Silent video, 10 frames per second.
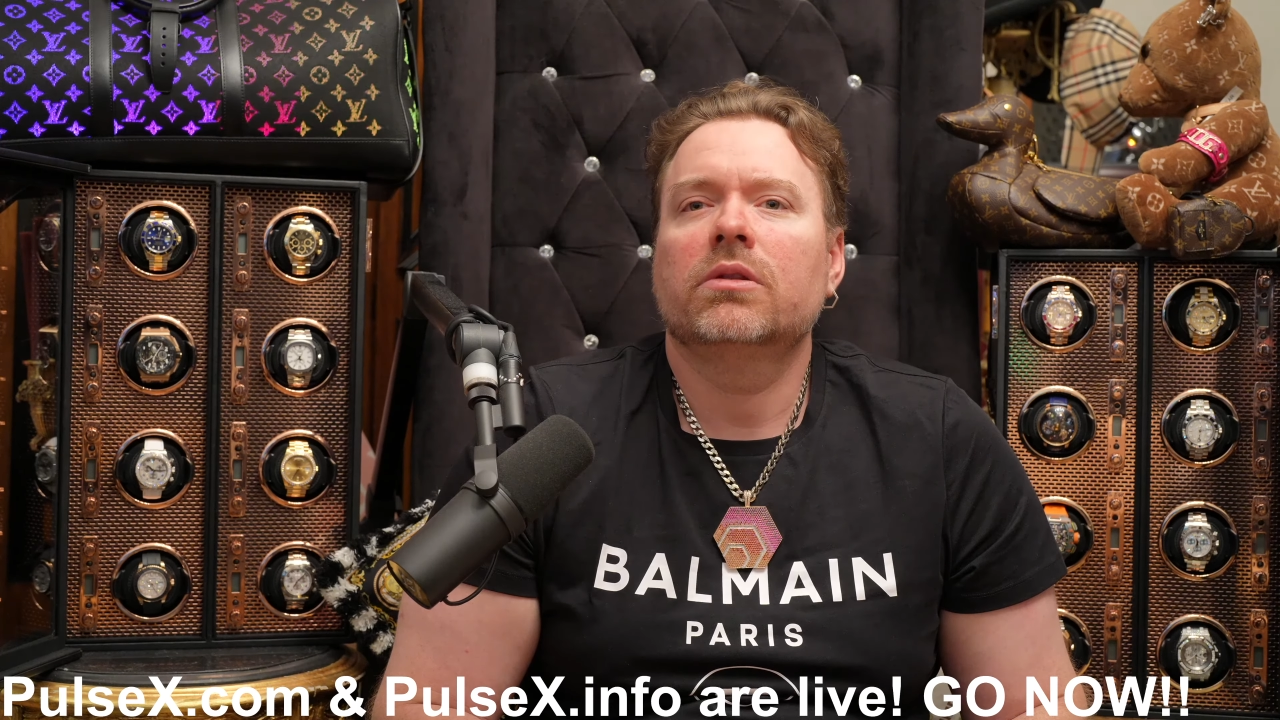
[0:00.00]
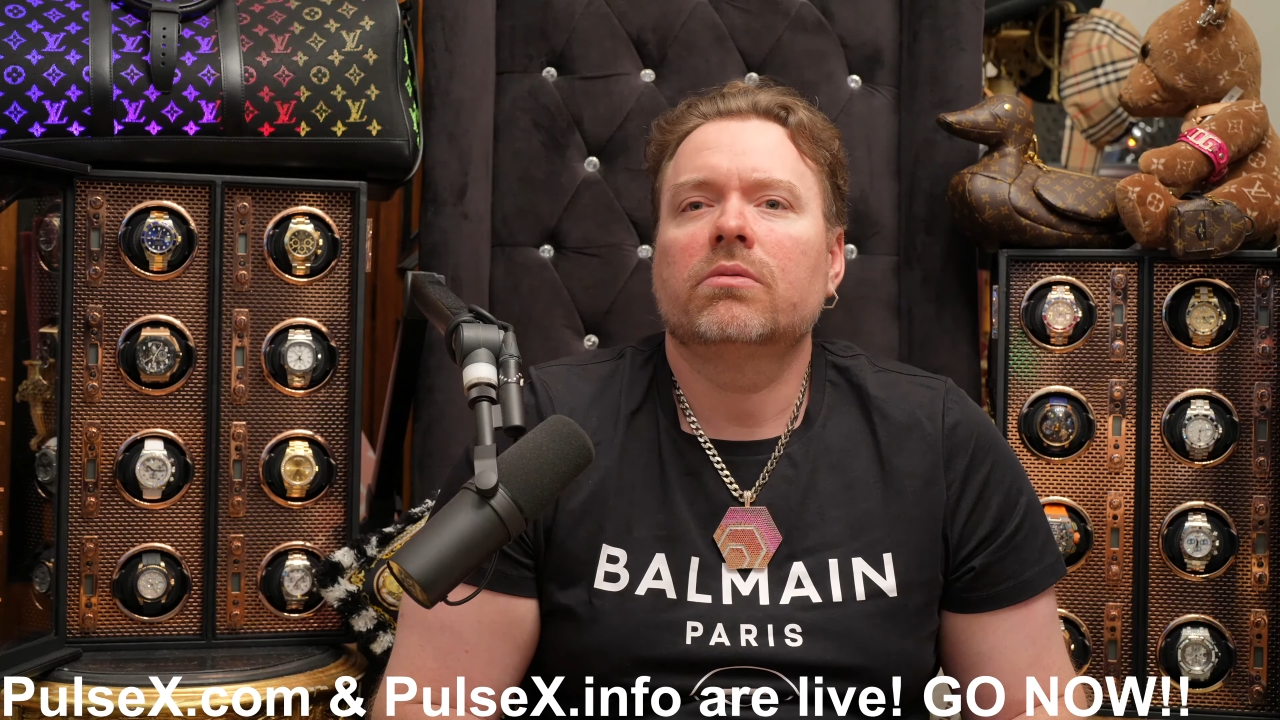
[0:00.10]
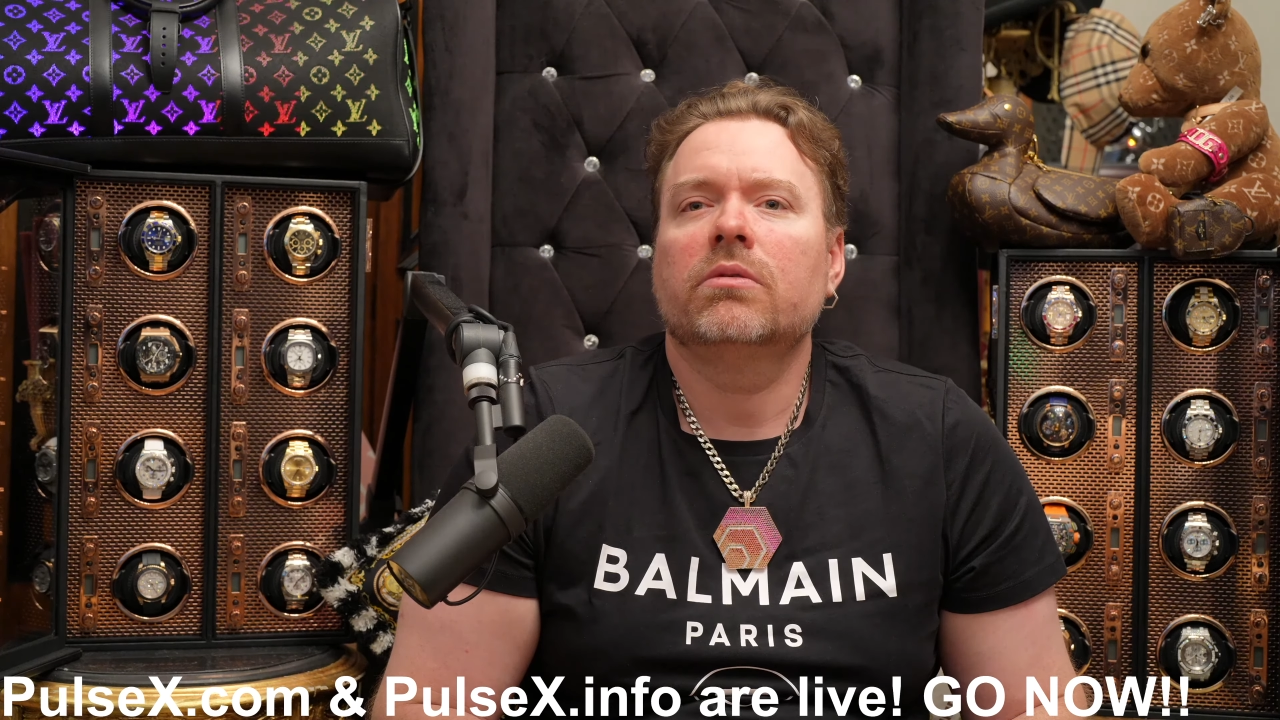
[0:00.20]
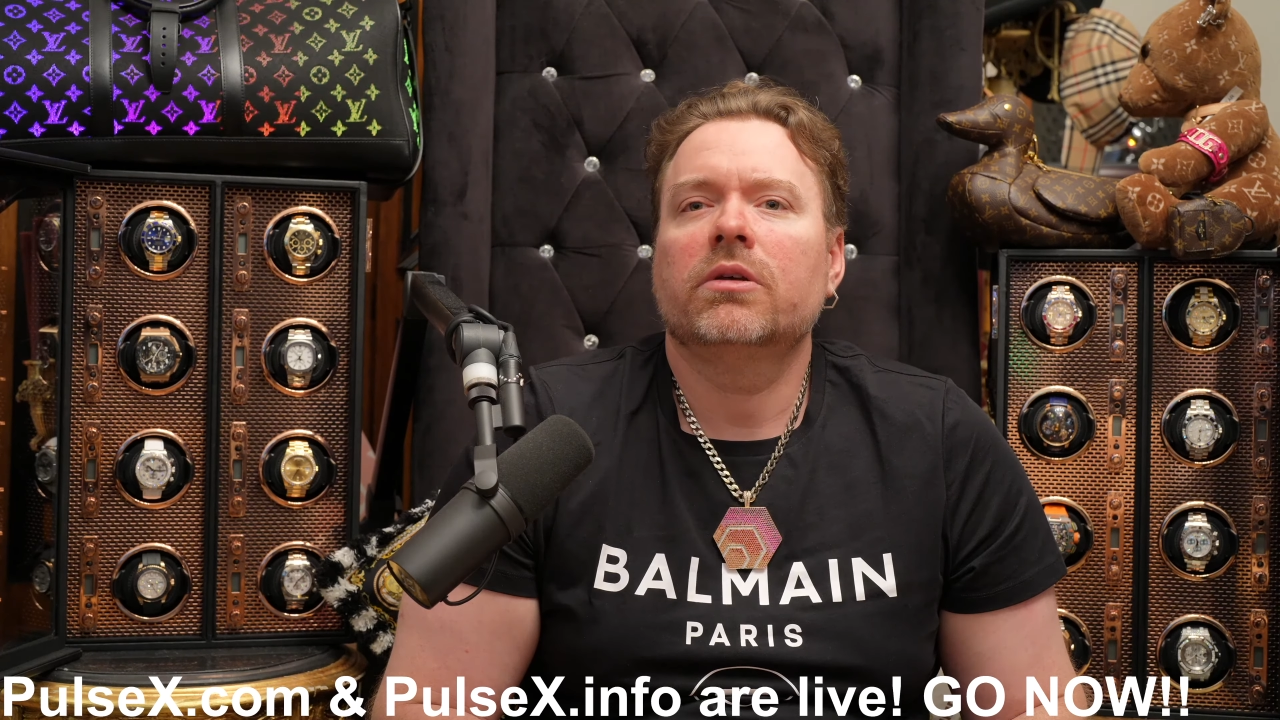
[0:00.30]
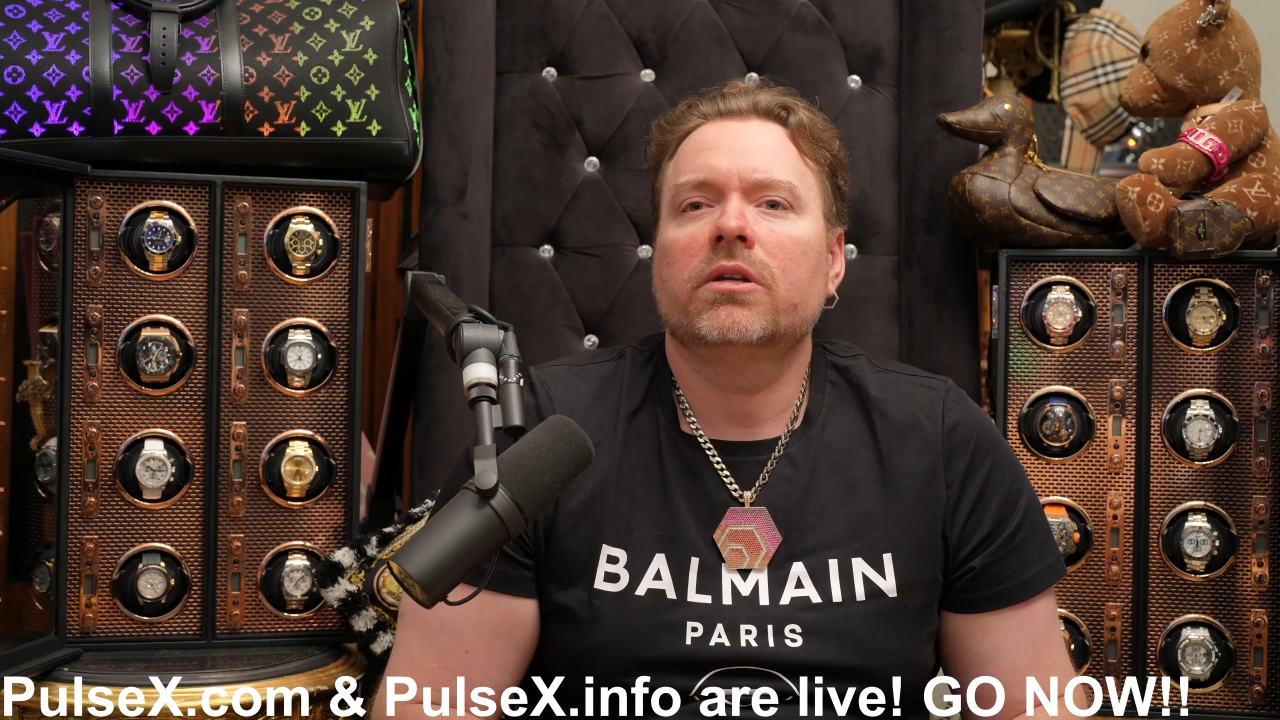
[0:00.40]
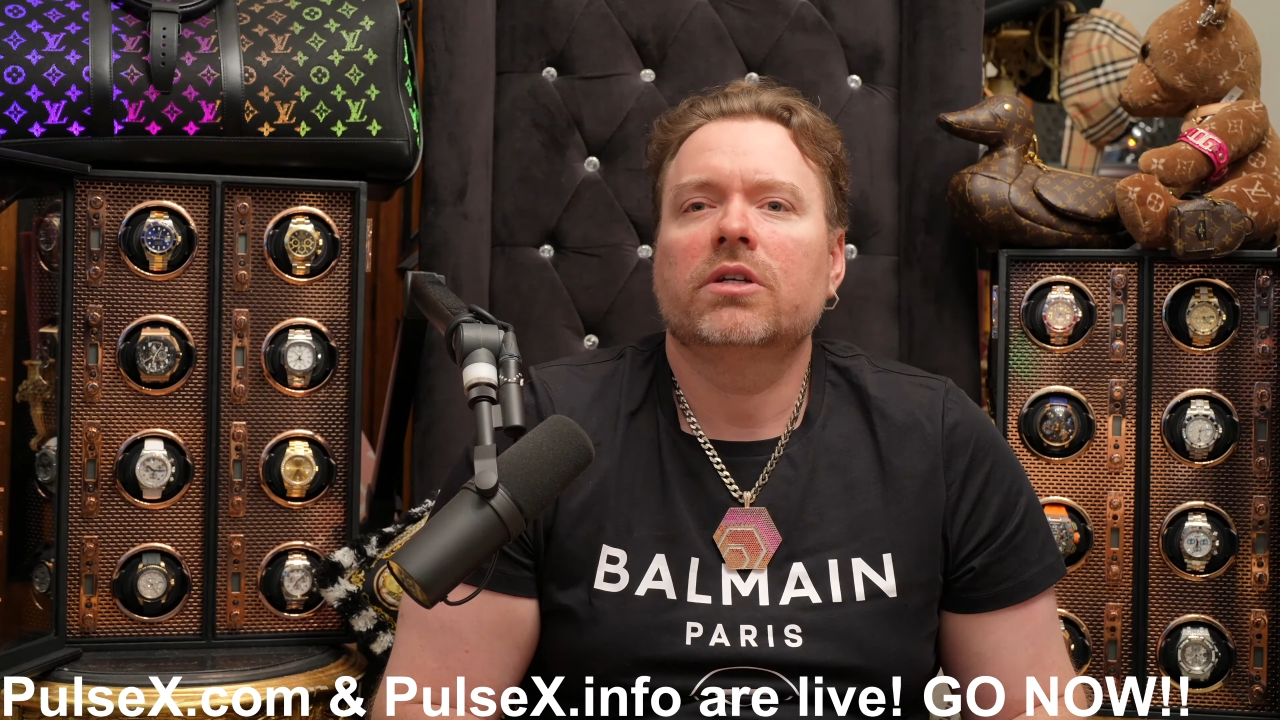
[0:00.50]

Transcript: 3 million in